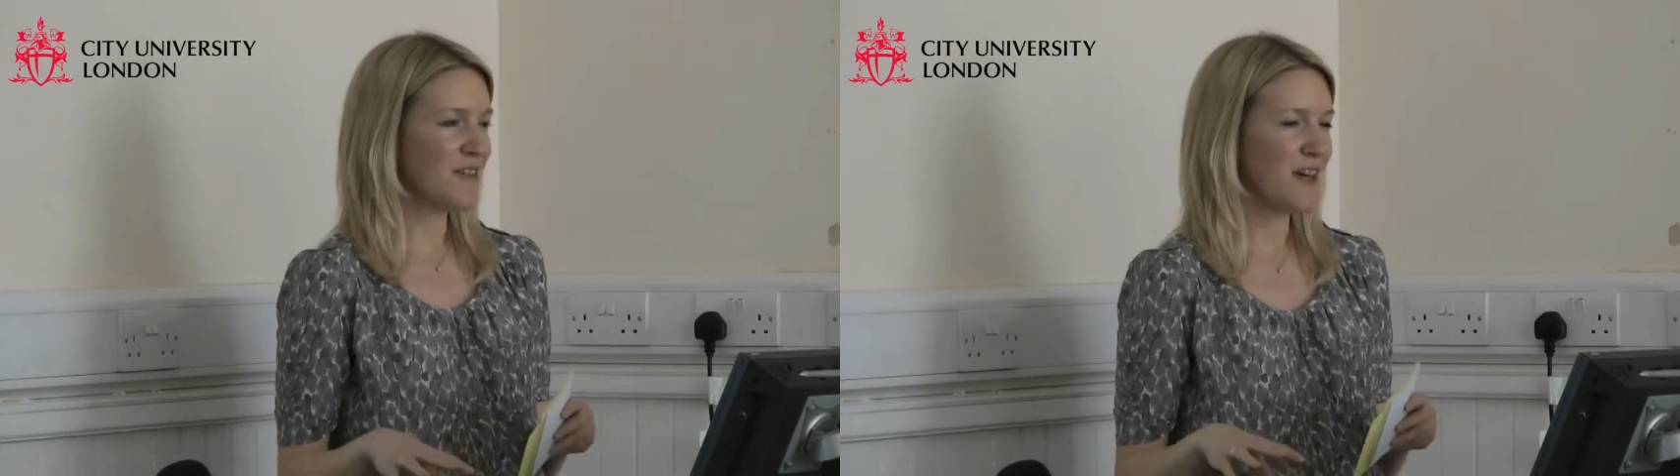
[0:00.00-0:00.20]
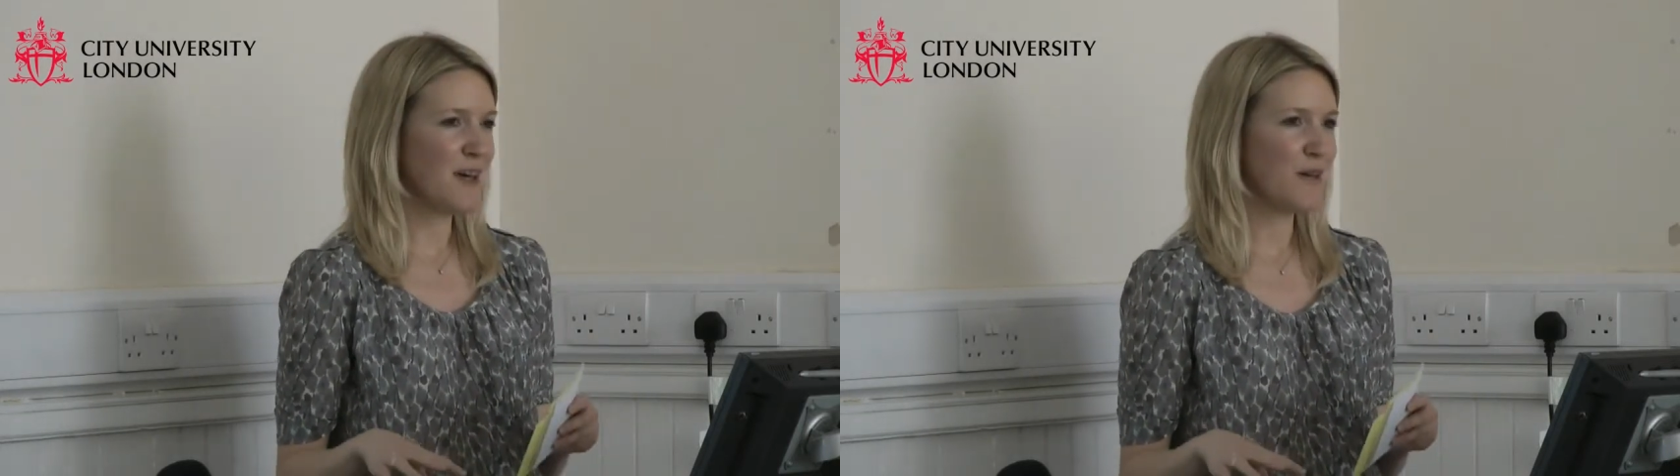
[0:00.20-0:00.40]

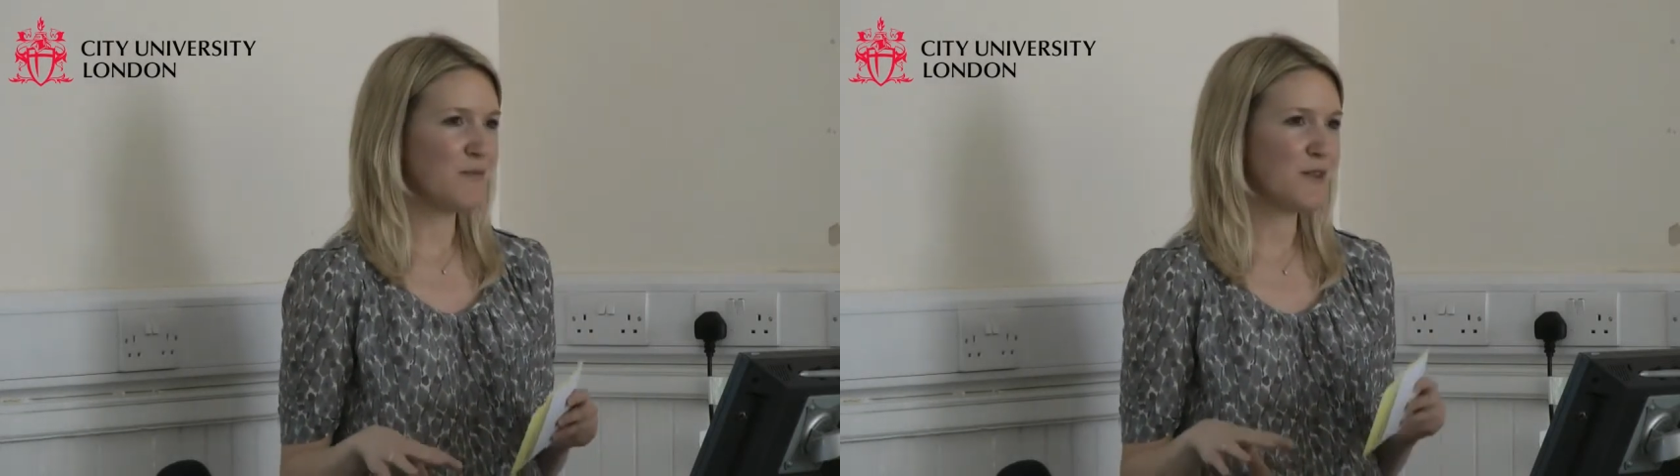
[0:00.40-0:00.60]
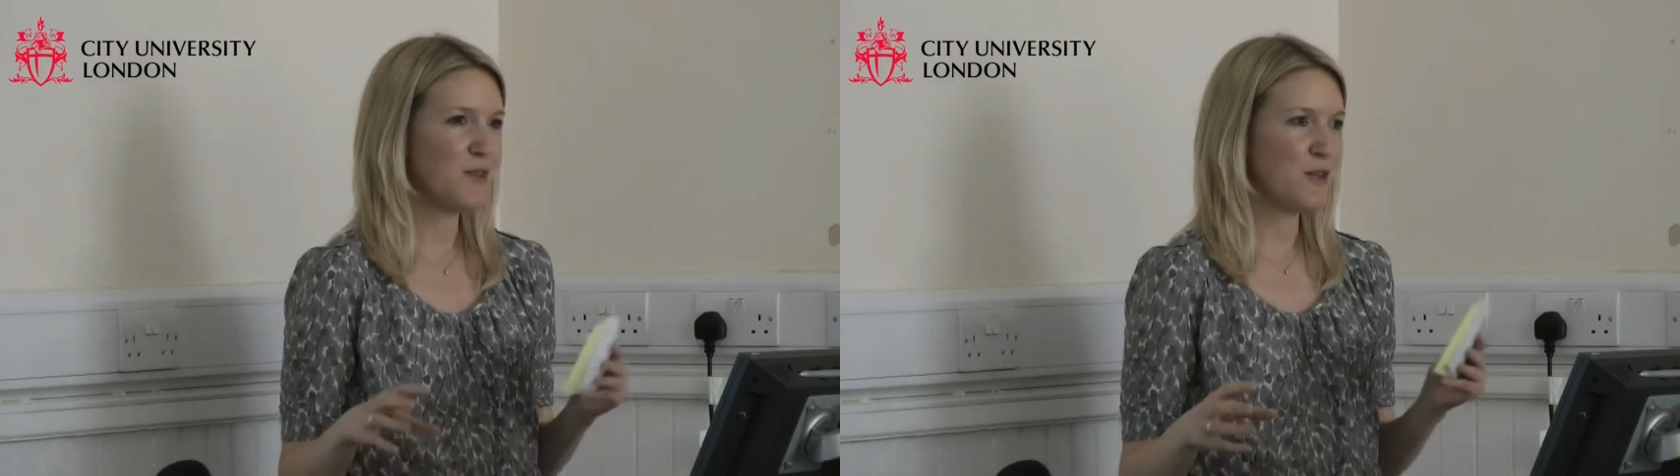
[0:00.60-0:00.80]

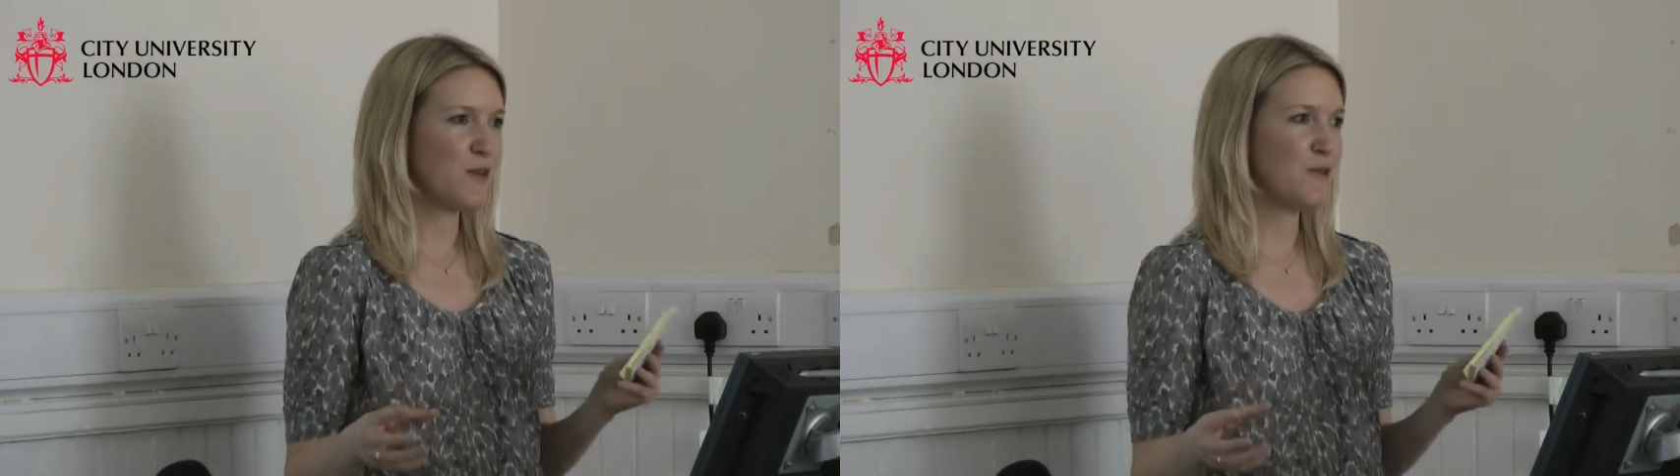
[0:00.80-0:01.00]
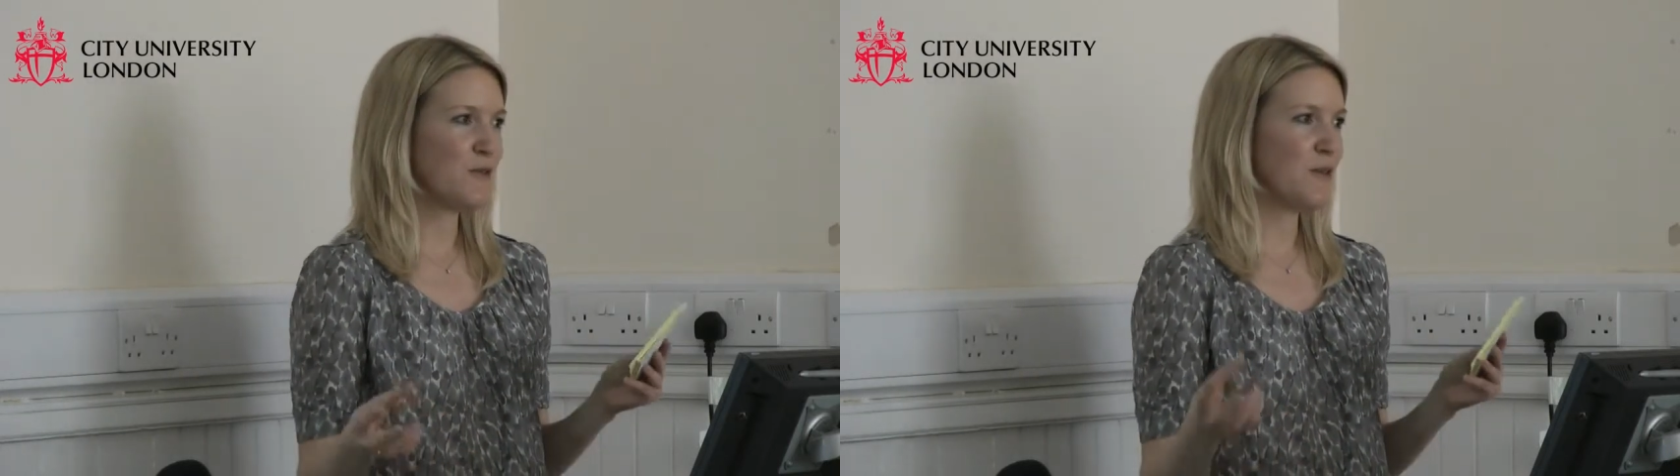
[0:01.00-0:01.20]
terms to